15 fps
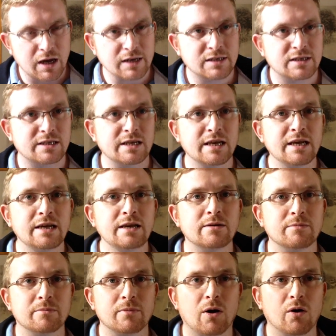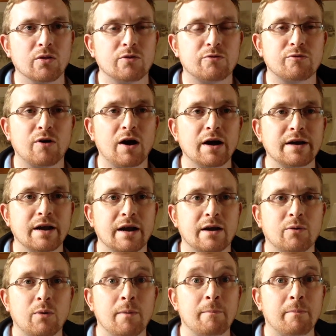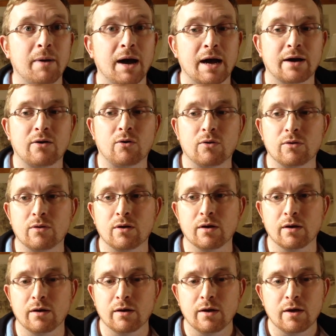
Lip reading: I'd seen them on the Friday, and I went back on the